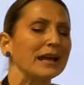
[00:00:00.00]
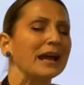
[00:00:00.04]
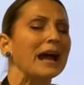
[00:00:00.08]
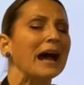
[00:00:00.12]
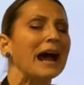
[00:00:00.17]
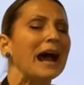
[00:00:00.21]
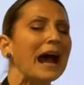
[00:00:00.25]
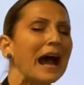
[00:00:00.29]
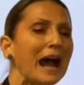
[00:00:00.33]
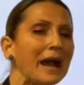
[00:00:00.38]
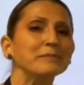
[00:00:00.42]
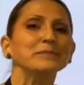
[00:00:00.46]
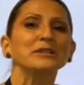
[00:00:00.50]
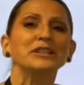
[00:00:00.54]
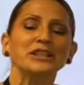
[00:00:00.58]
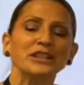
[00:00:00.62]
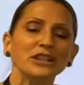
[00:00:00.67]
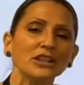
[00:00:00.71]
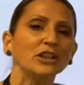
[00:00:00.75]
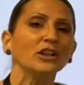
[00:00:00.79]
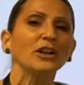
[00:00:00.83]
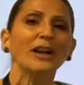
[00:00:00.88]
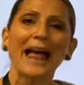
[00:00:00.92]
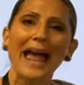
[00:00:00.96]
I'm
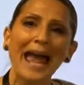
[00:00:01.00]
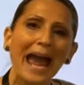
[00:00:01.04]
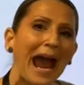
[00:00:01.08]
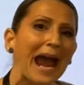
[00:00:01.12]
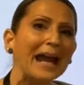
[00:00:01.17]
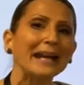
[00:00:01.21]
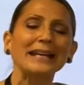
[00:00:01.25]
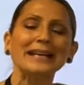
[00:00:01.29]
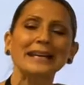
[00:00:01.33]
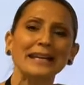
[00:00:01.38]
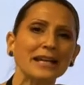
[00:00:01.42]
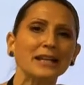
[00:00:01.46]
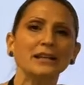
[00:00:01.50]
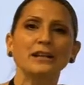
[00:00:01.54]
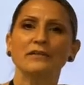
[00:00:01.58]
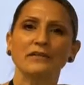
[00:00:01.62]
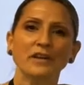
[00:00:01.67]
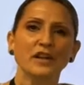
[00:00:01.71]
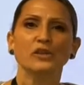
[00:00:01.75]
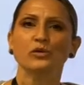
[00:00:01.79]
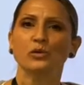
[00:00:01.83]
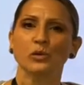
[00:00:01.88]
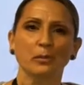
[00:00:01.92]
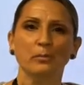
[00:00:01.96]
still adding
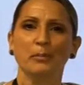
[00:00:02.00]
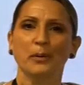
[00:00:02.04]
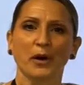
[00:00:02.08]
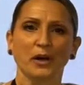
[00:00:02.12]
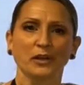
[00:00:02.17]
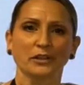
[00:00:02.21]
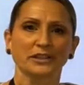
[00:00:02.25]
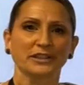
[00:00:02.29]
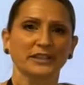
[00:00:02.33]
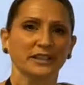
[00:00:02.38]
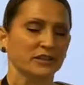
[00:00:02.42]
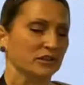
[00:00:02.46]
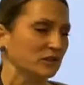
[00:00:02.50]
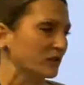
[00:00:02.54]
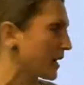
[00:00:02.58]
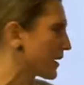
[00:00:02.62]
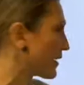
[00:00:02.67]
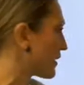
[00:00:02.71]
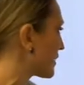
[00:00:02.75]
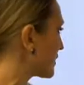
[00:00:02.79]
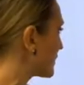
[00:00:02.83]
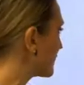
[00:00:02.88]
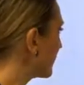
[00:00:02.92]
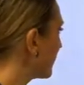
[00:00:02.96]
individual parts, sixth
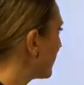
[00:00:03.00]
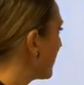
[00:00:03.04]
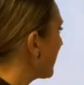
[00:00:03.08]
graders.